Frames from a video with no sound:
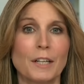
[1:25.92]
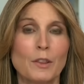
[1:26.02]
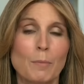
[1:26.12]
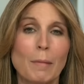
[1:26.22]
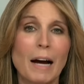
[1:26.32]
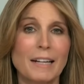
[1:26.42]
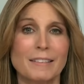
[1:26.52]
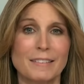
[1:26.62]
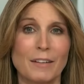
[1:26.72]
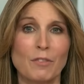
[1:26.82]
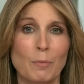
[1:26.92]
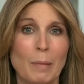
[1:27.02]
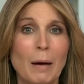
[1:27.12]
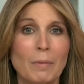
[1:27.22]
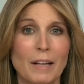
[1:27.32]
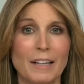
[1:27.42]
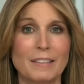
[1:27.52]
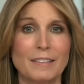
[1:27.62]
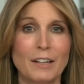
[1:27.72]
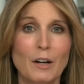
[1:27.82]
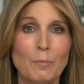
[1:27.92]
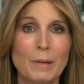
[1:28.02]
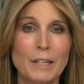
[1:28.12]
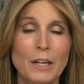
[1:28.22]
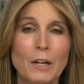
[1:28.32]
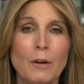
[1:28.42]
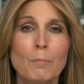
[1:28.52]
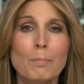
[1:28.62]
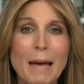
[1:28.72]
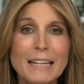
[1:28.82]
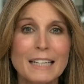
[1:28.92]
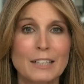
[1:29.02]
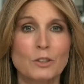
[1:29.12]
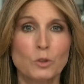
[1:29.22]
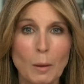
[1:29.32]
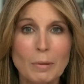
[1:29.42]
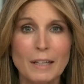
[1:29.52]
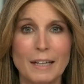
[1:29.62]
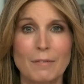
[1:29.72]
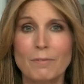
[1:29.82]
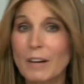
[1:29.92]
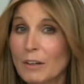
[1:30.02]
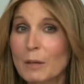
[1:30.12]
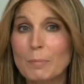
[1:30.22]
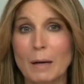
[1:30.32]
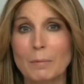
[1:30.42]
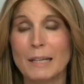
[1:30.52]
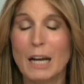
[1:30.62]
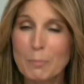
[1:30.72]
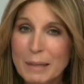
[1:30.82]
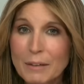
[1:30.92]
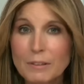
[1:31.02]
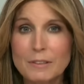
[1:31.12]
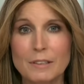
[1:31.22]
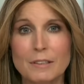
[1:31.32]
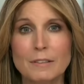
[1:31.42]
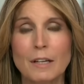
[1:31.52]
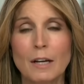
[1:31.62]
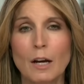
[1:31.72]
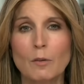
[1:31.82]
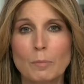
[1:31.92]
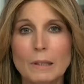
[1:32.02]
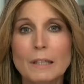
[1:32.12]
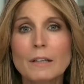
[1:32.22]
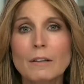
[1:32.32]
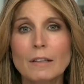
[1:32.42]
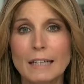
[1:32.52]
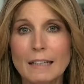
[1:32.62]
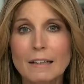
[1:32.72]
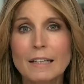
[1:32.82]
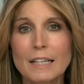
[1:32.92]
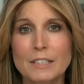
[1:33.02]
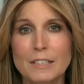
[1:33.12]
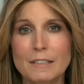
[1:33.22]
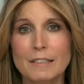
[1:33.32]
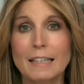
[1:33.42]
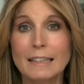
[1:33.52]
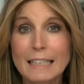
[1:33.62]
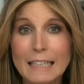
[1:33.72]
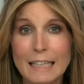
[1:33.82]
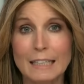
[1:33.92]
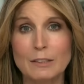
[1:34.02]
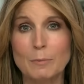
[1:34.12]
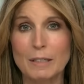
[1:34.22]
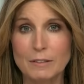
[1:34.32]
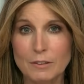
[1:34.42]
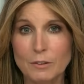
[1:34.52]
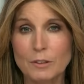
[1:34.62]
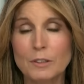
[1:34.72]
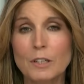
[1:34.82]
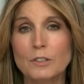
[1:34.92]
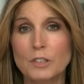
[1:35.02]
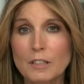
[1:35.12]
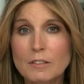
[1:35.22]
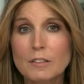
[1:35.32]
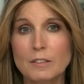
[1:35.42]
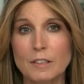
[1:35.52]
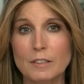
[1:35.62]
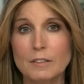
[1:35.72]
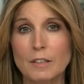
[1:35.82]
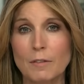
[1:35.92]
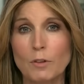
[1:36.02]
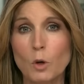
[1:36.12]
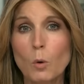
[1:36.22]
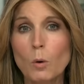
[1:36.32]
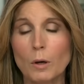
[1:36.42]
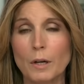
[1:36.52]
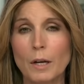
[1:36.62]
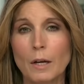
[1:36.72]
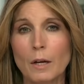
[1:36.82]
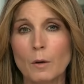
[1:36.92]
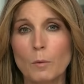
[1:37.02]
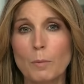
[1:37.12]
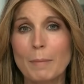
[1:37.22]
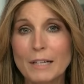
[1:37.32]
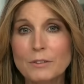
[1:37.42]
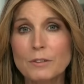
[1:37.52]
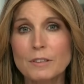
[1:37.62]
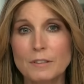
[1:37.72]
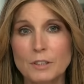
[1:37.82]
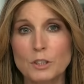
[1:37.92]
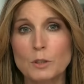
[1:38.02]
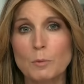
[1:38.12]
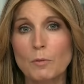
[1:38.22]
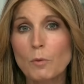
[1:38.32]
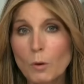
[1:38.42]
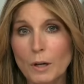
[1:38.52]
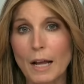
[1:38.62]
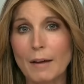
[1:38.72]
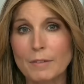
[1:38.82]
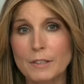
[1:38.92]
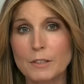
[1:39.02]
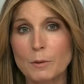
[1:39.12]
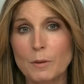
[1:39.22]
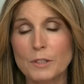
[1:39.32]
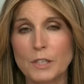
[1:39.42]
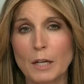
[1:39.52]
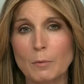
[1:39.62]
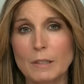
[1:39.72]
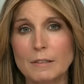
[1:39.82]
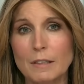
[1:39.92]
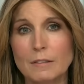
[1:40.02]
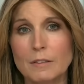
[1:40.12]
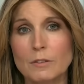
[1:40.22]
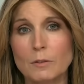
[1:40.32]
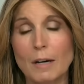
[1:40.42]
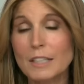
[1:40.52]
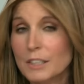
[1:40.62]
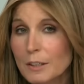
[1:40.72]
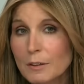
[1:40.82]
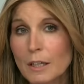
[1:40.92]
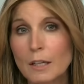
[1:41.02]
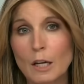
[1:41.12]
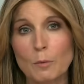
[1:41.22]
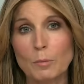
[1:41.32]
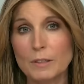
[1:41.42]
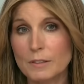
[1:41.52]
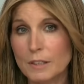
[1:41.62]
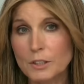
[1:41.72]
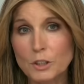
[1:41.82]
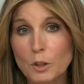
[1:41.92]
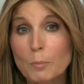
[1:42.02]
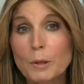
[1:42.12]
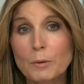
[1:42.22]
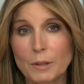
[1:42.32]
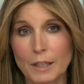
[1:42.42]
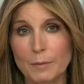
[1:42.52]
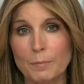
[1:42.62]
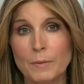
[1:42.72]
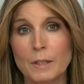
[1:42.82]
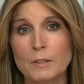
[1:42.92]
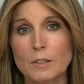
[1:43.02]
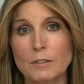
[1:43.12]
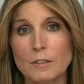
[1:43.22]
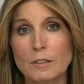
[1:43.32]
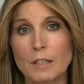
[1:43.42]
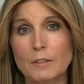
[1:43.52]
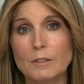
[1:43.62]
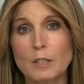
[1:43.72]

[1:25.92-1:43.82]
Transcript: in the minds of the public, as there have been many troubling, very public appearances of political inclinations and leanings by certain justices of the court, with major decisions before it having to do with the January 6th insurrection and presidential immunity. Justice Clarence